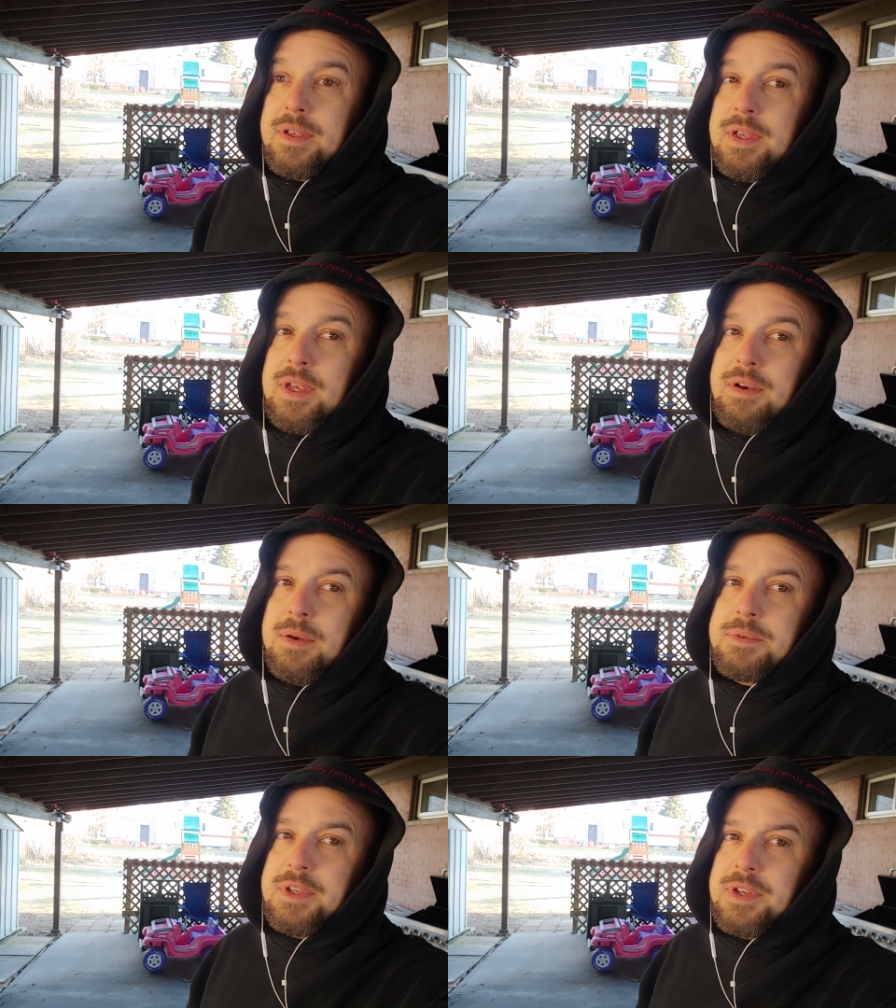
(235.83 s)
here
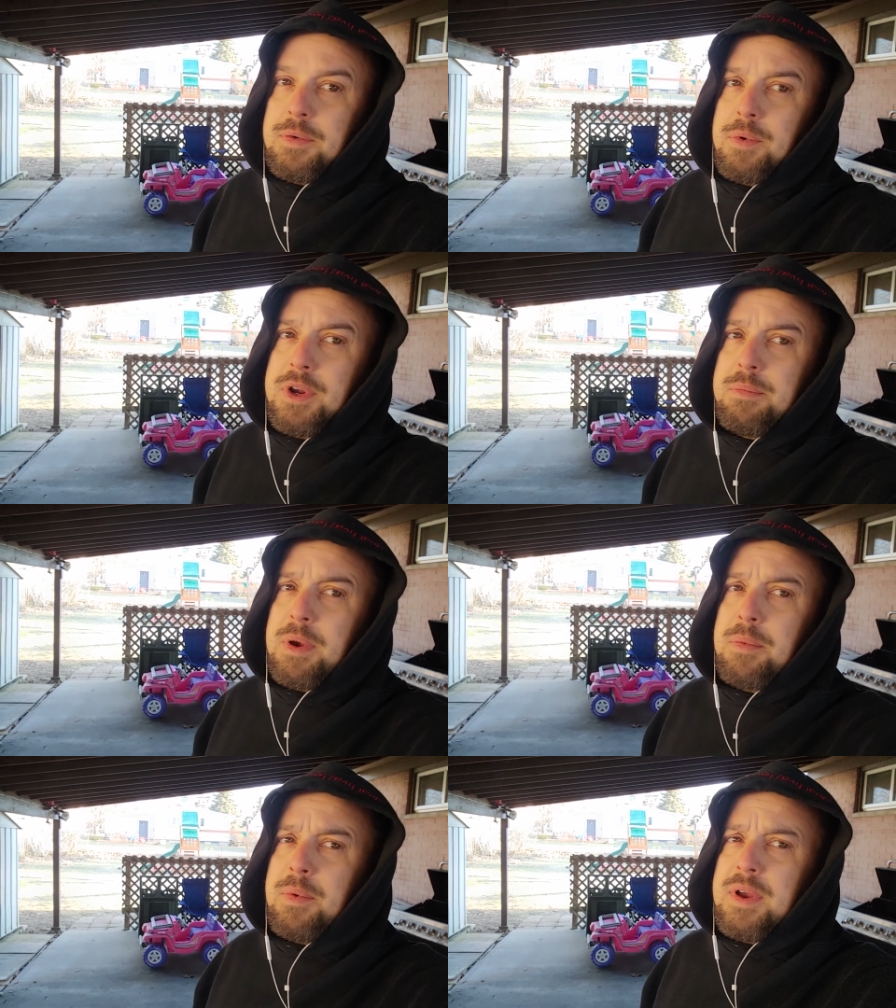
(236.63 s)
I'm sitting here worried
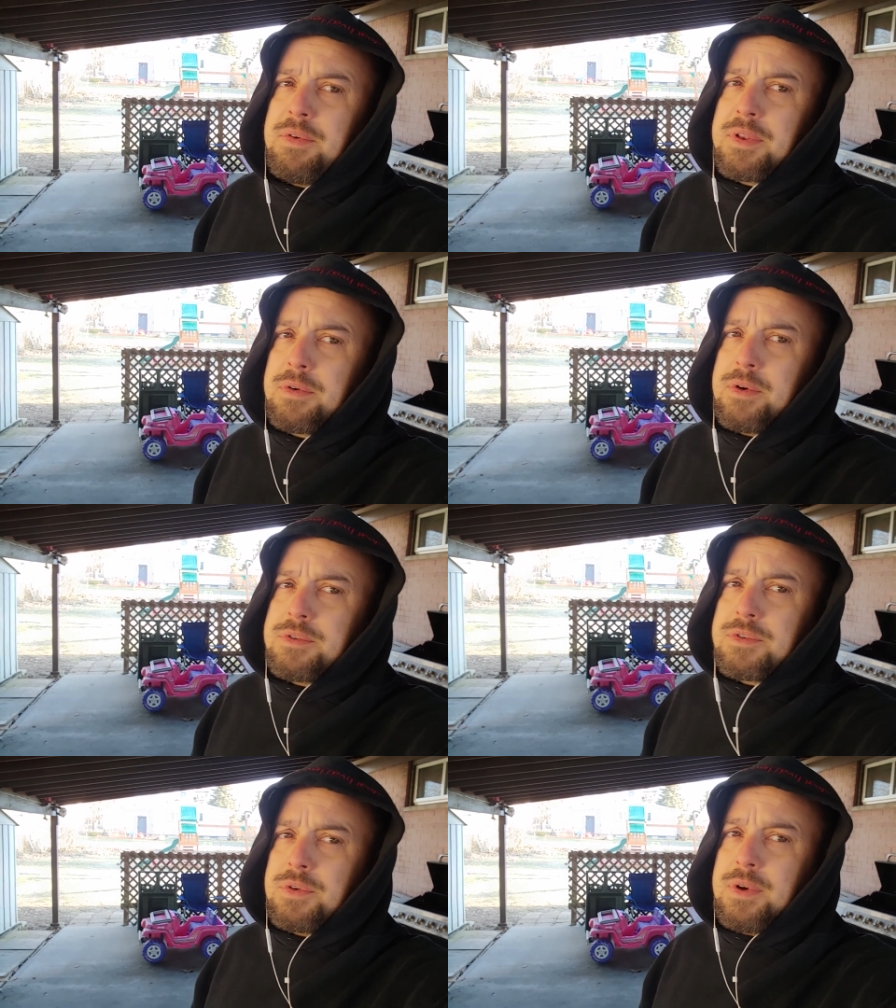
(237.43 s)
about my wife at the
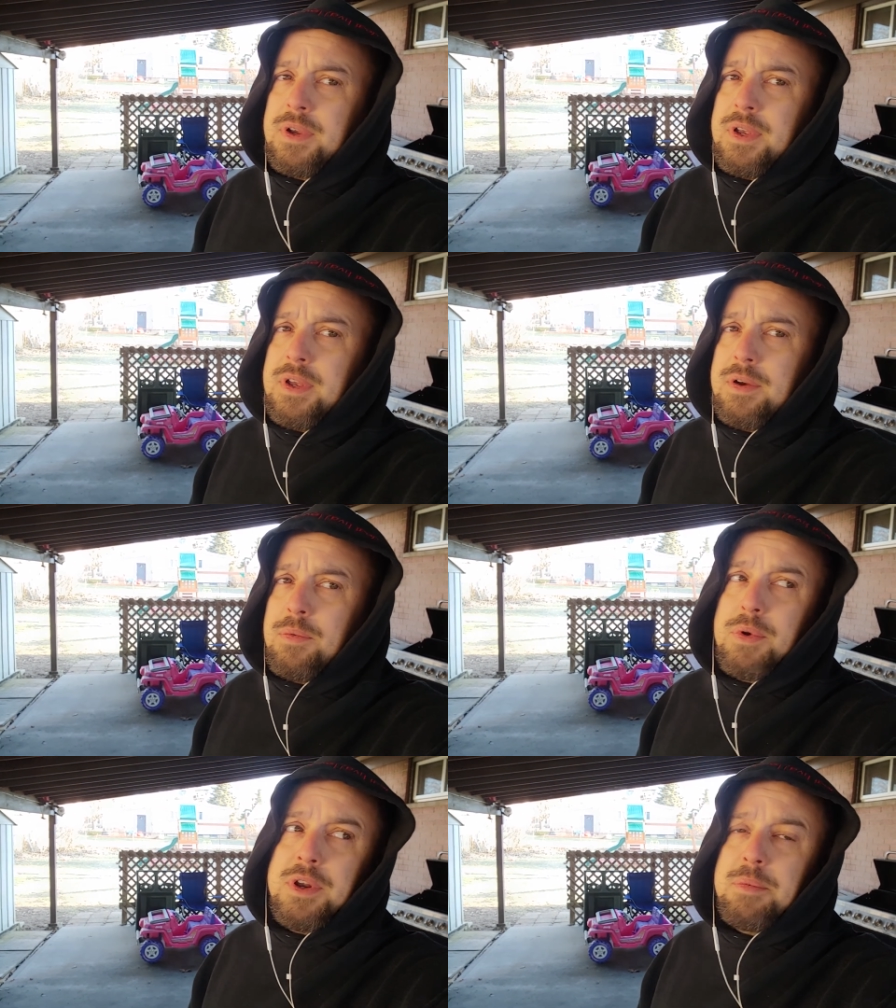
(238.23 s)
grocery store,
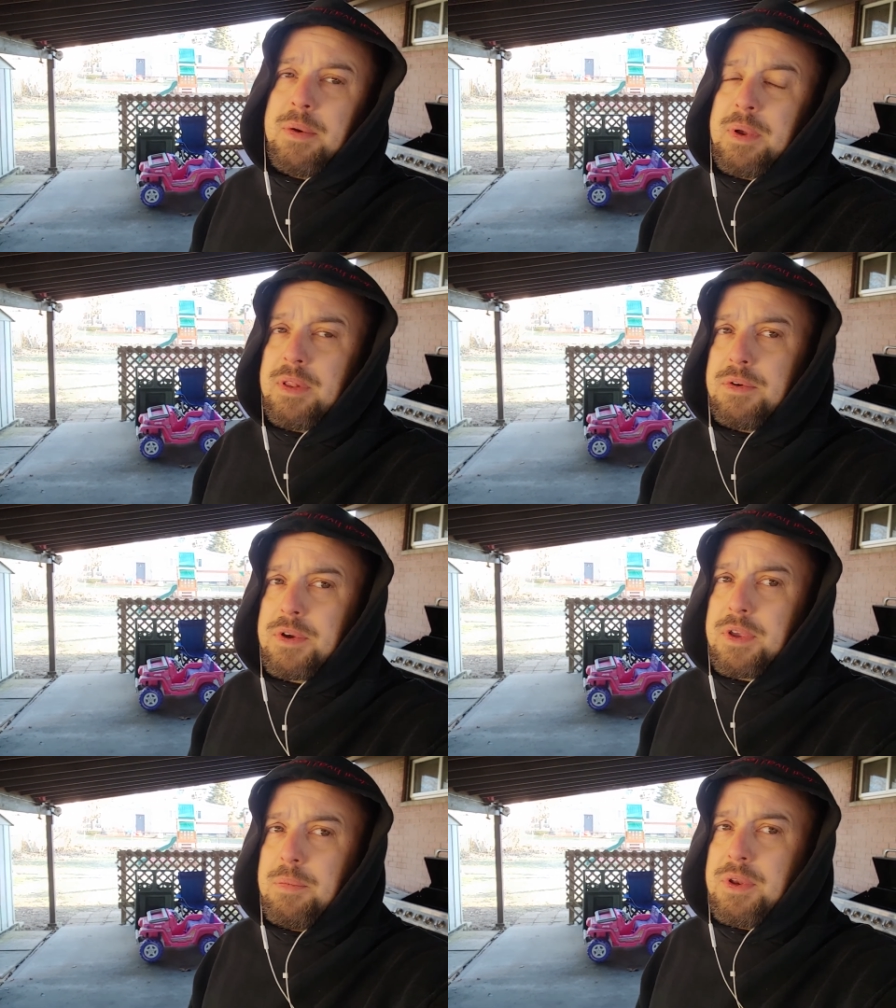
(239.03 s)
worried about my local
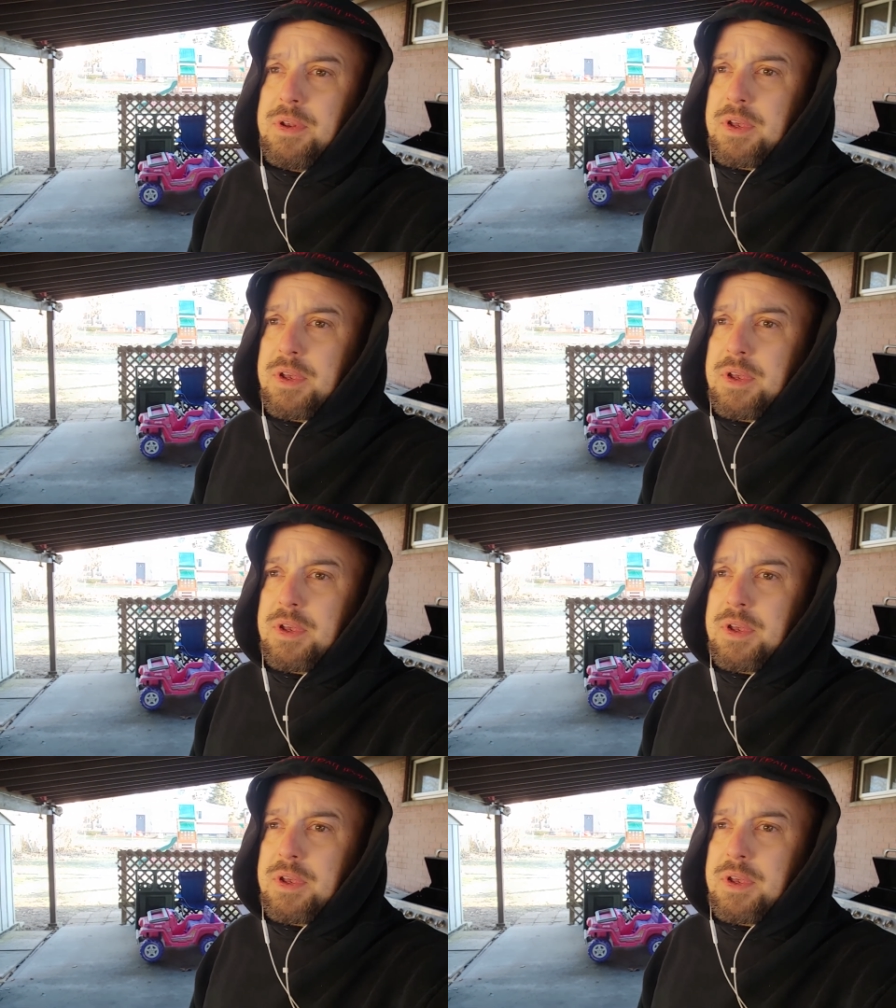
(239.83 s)
community